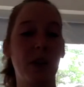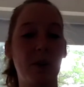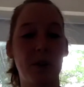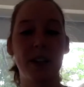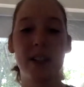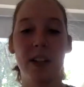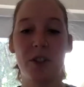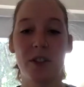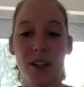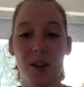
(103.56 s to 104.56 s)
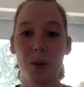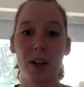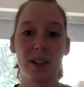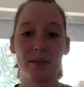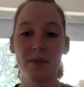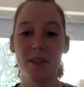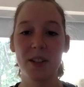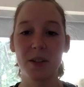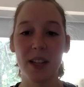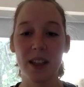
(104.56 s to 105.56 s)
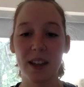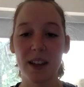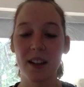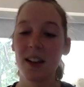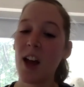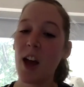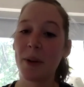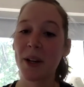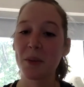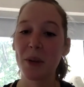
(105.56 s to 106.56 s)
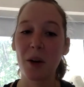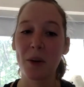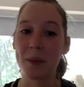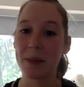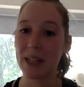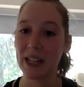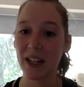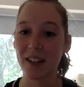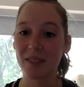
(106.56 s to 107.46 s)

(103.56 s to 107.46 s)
organizations want to do anything because we all want to be here.